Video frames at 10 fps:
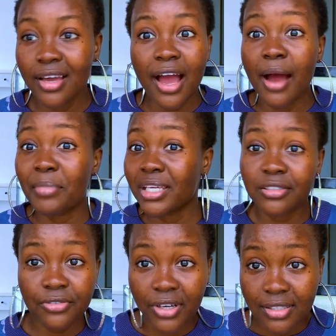and make it
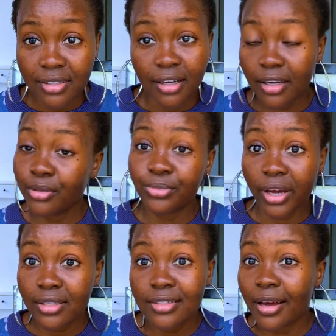faster,
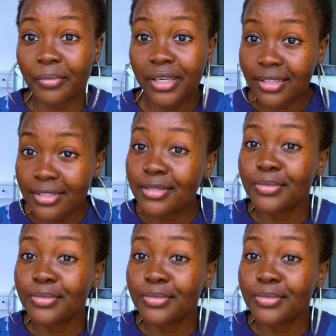right? And make it,